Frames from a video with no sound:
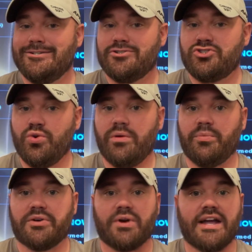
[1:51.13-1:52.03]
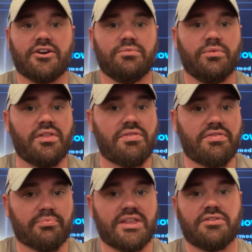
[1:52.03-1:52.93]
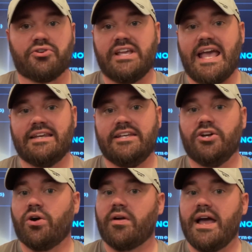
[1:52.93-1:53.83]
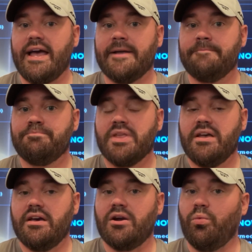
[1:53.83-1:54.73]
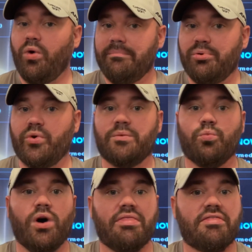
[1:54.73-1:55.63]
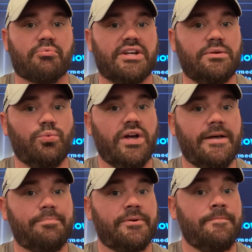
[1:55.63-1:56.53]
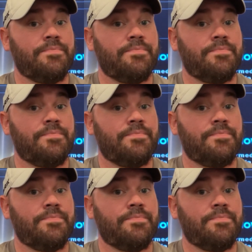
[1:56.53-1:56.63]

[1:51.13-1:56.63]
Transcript: 2 1 record with a 338 ERA and a 1.13 whip.